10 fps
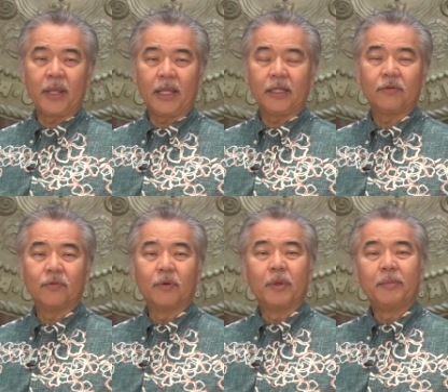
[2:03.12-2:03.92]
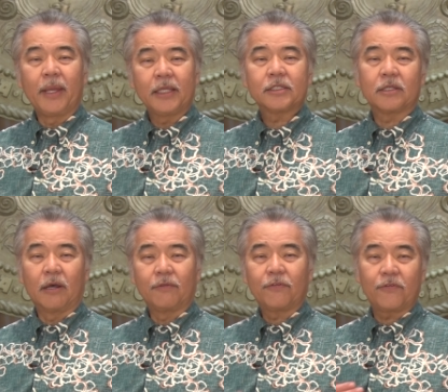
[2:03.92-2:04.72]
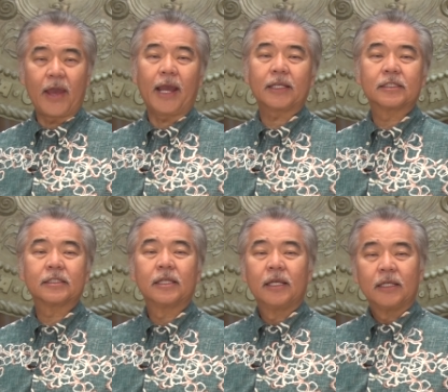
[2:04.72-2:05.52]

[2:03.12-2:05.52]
made will be based on facts,